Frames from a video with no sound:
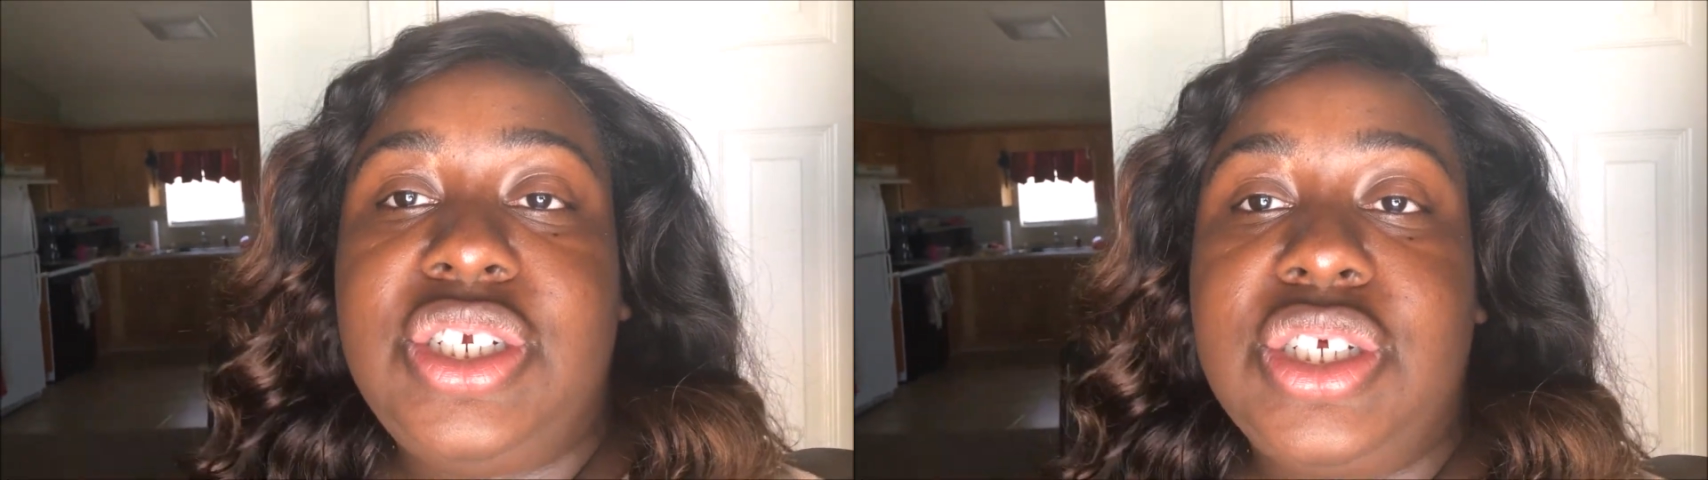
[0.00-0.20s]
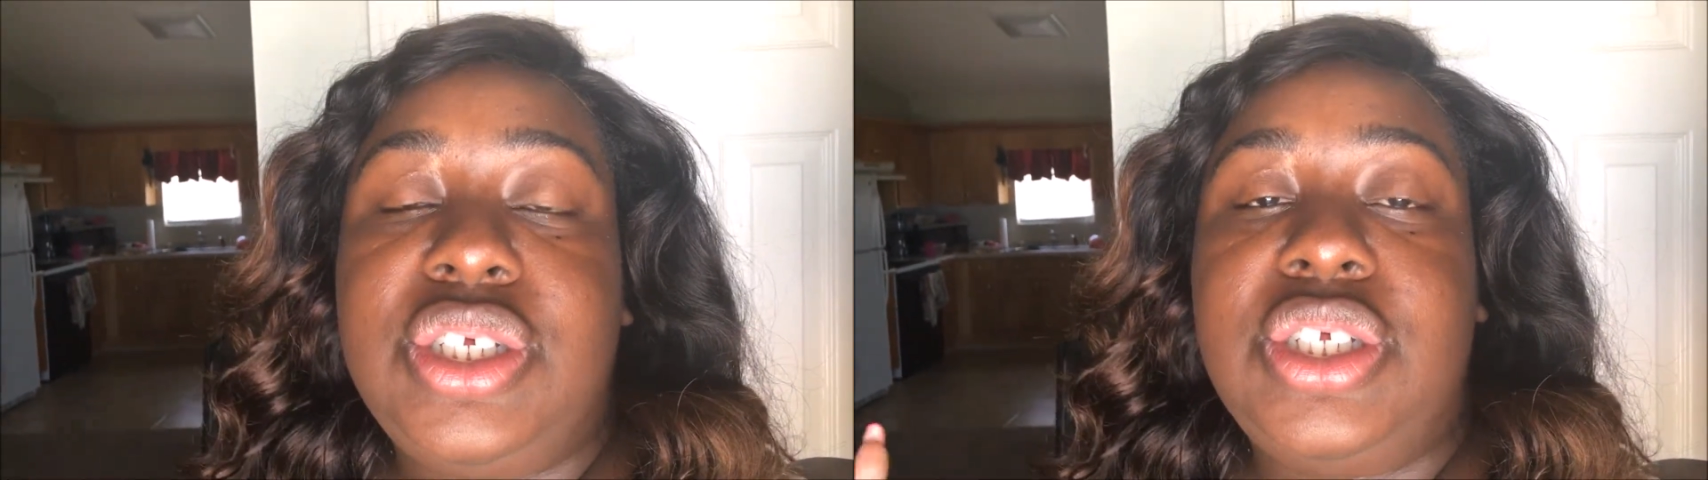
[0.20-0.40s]

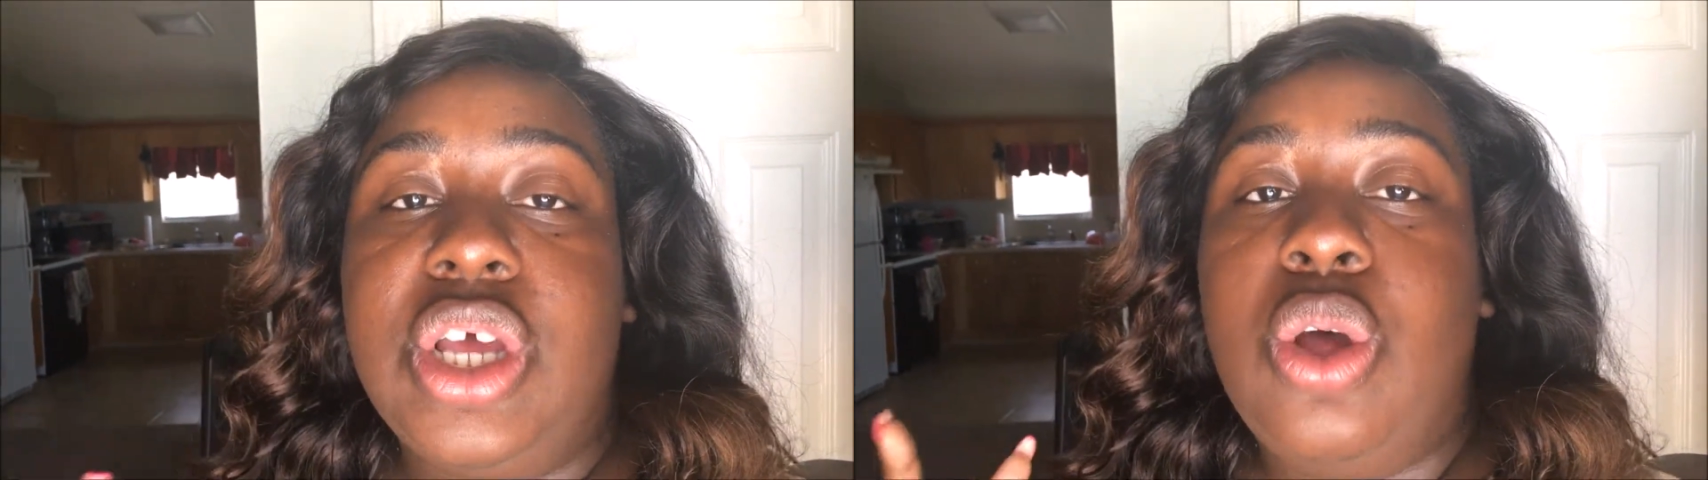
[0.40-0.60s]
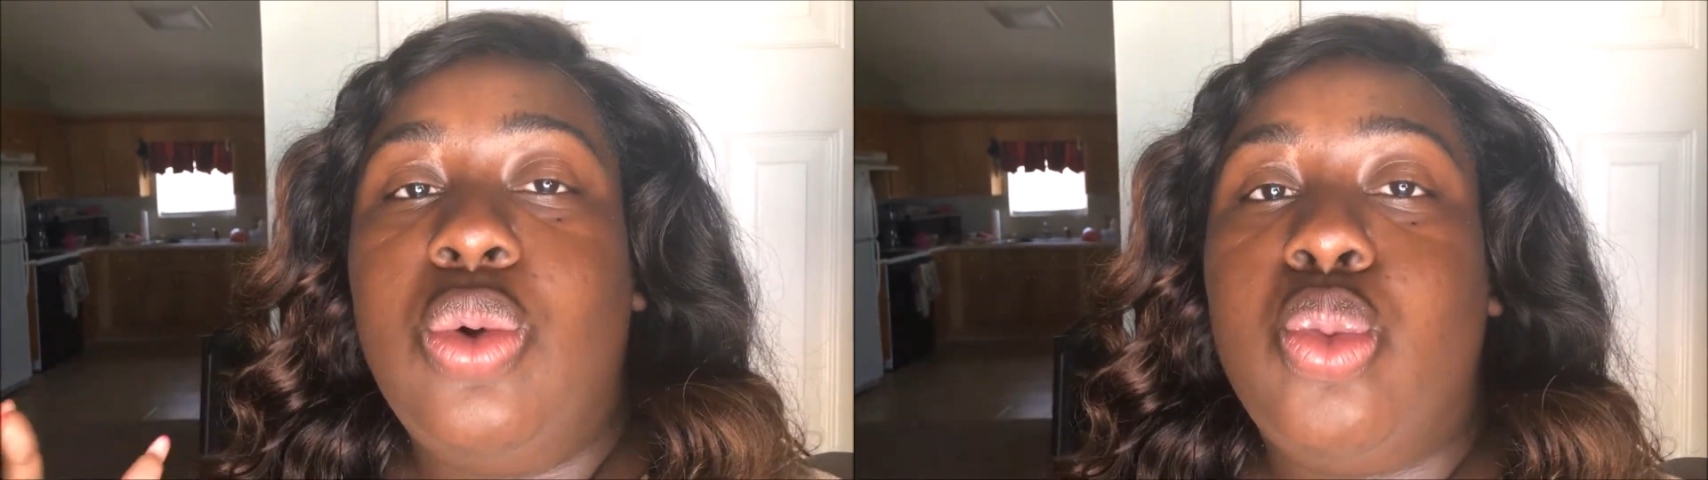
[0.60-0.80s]
just
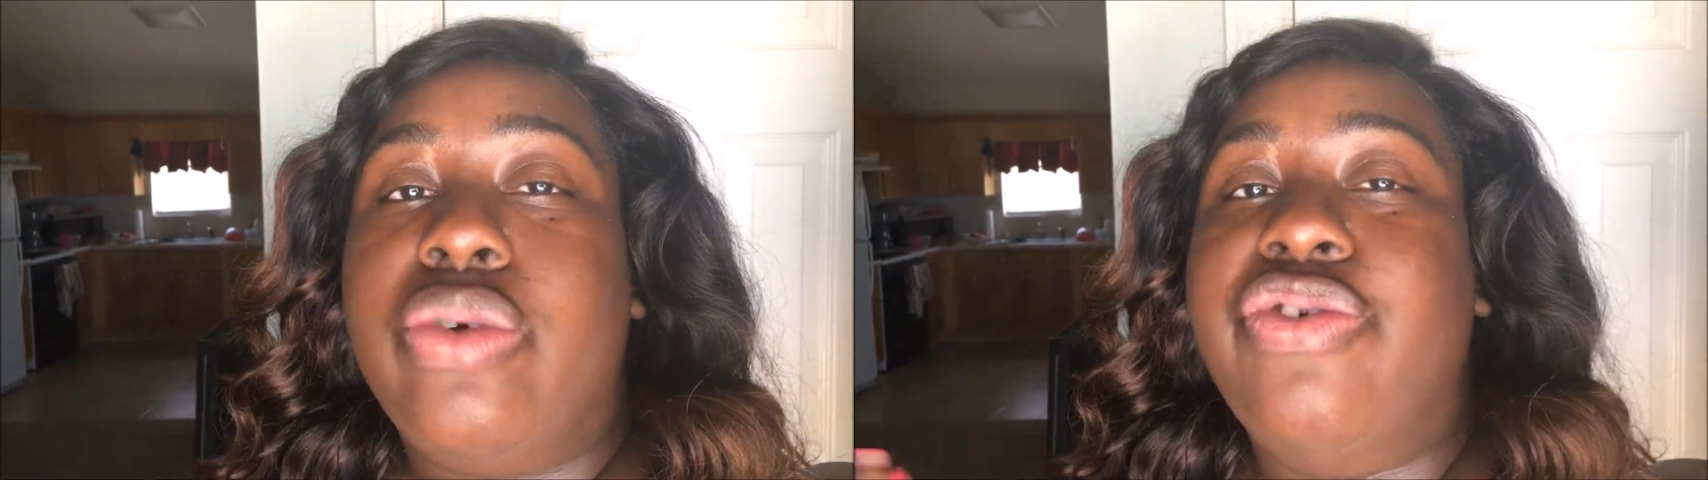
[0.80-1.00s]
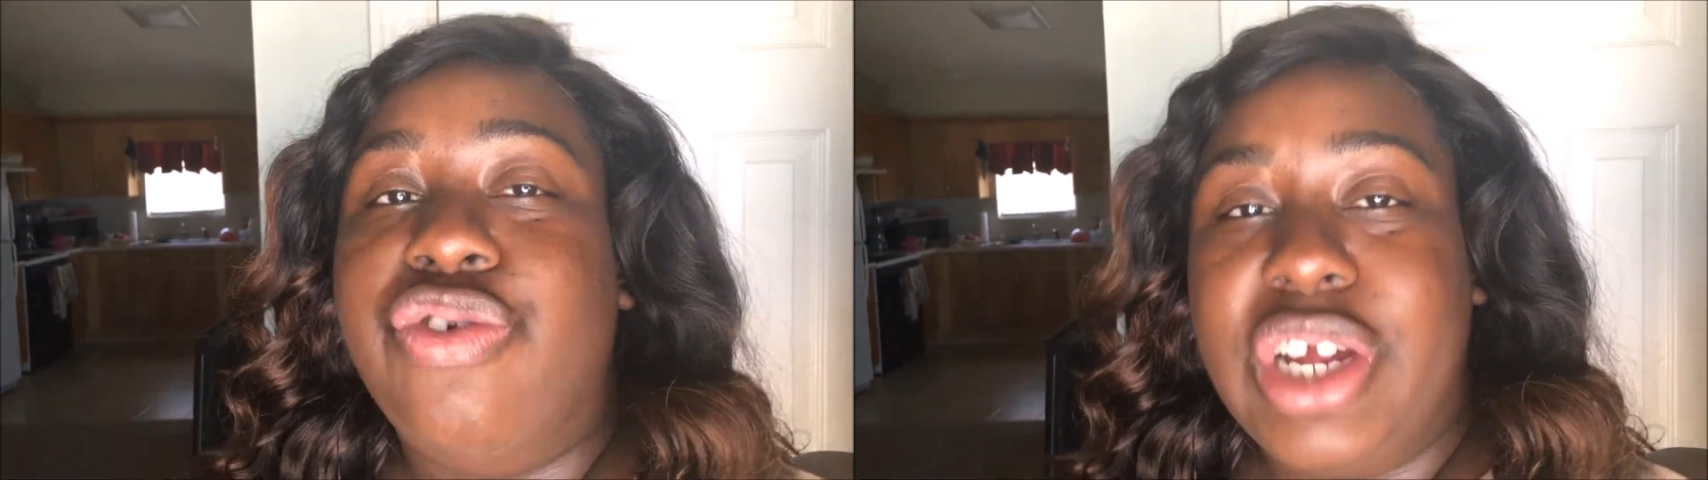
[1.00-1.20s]
so
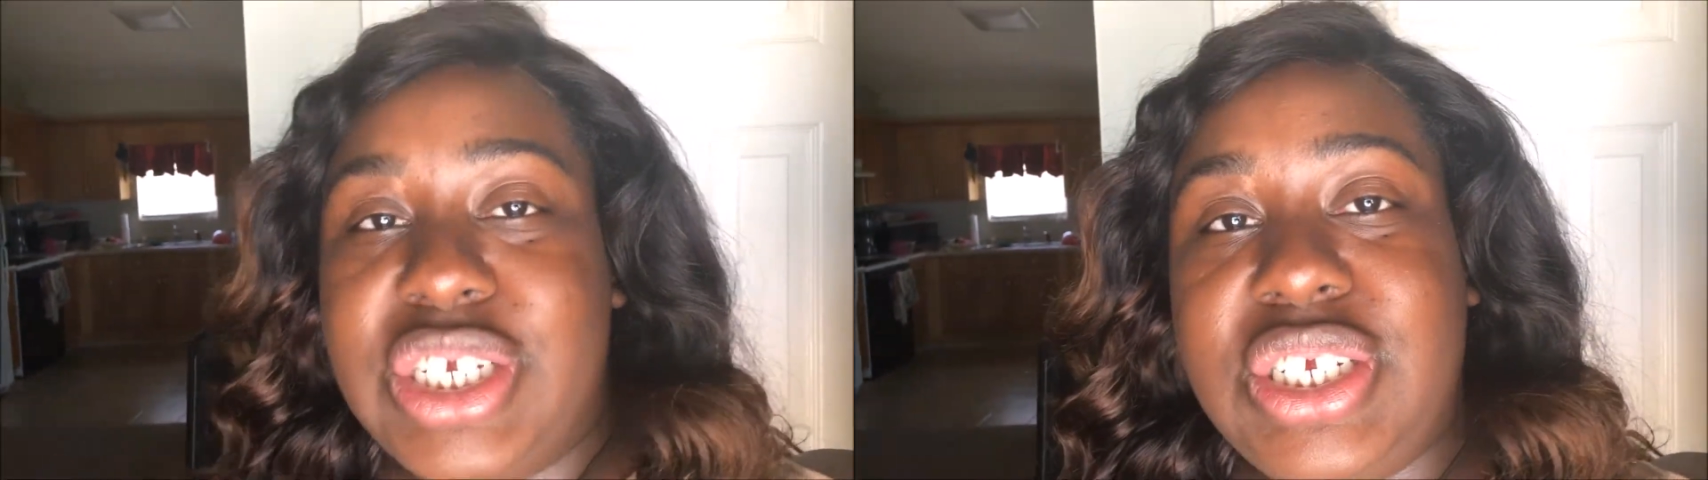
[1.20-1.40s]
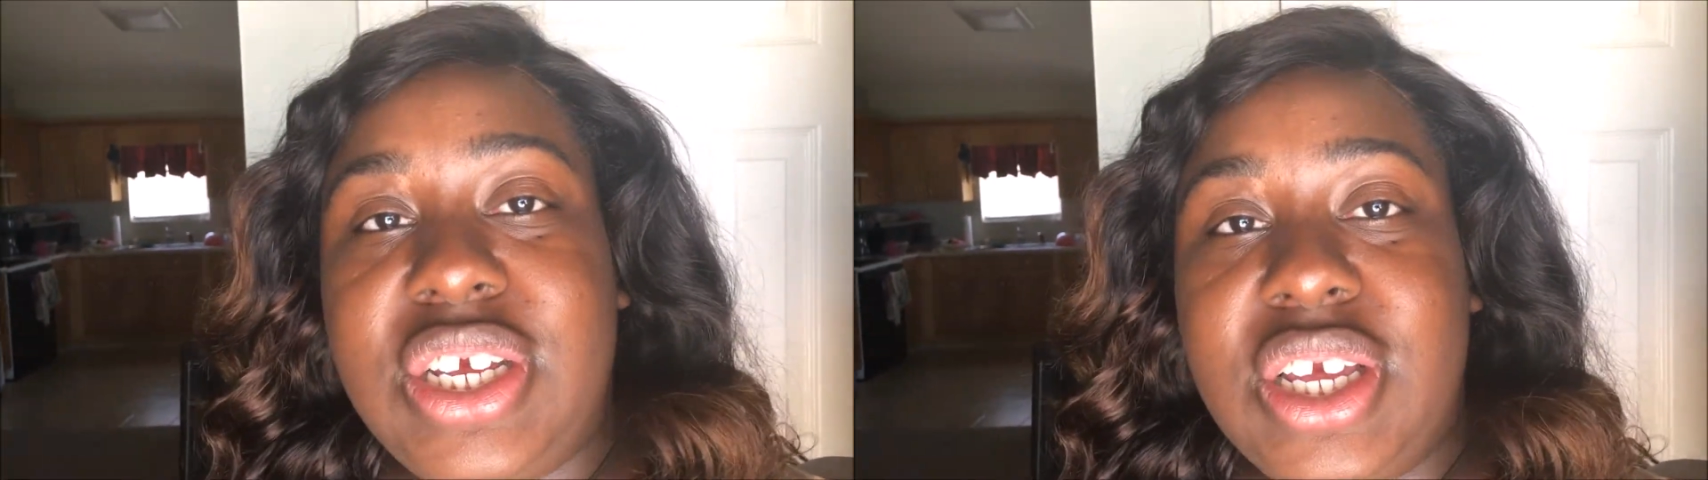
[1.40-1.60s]

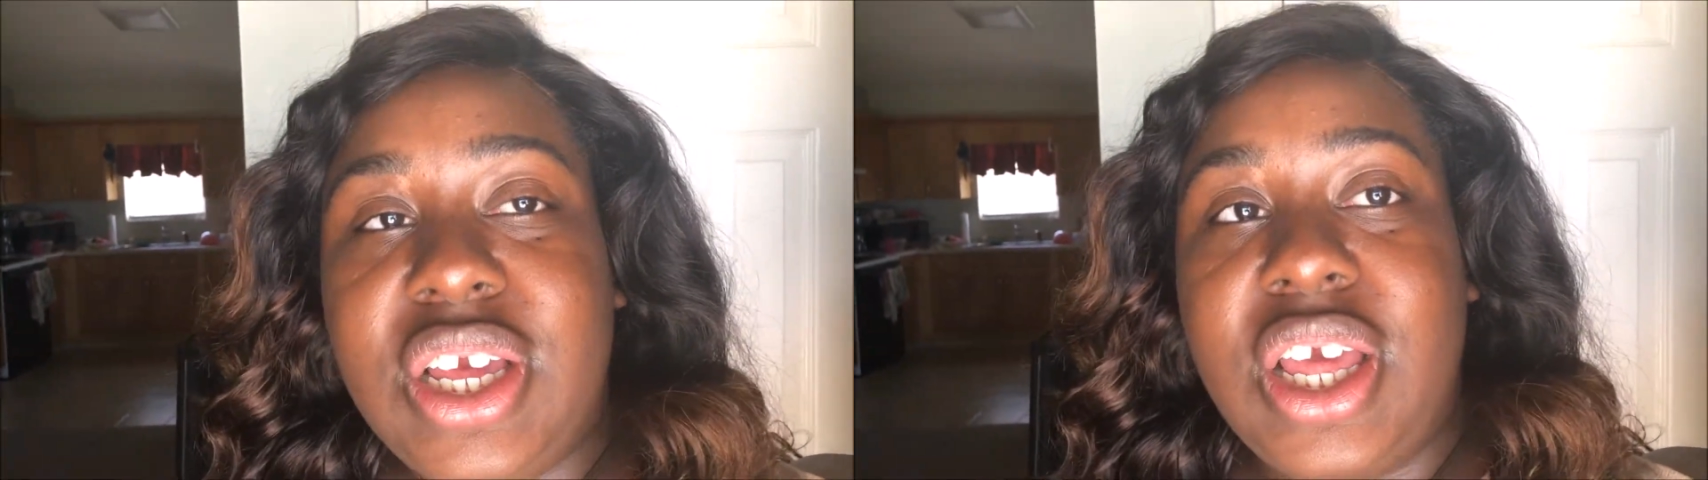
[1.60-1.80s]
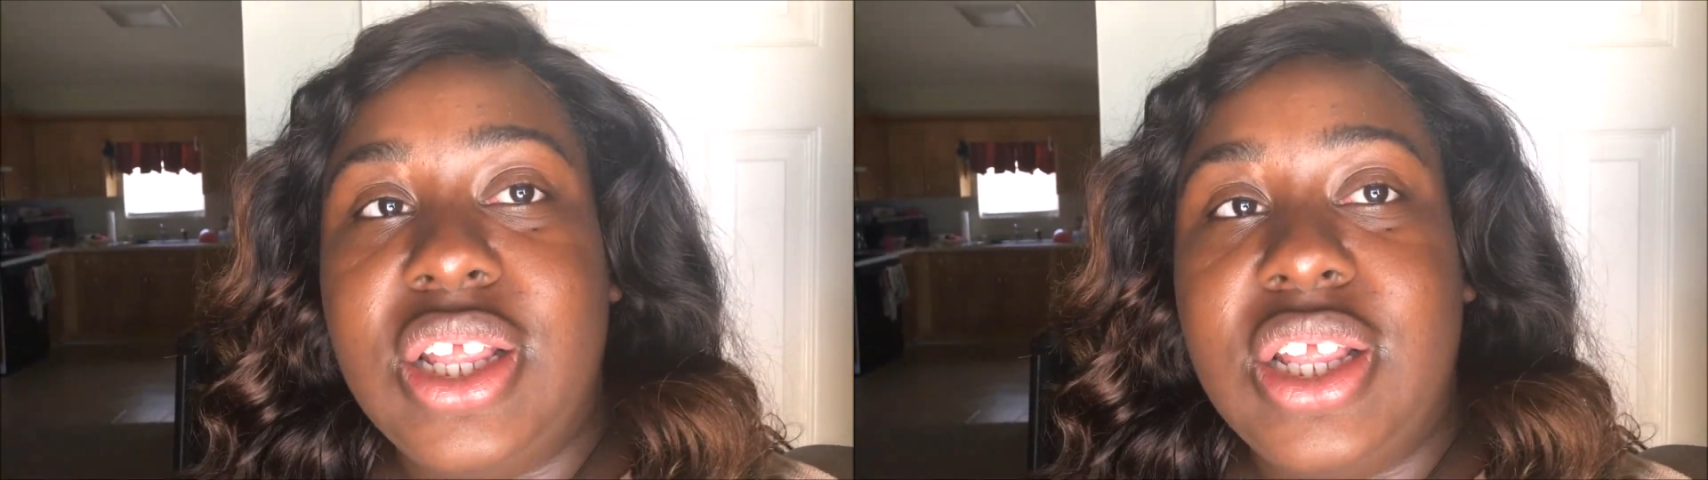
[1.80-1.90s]
refreshing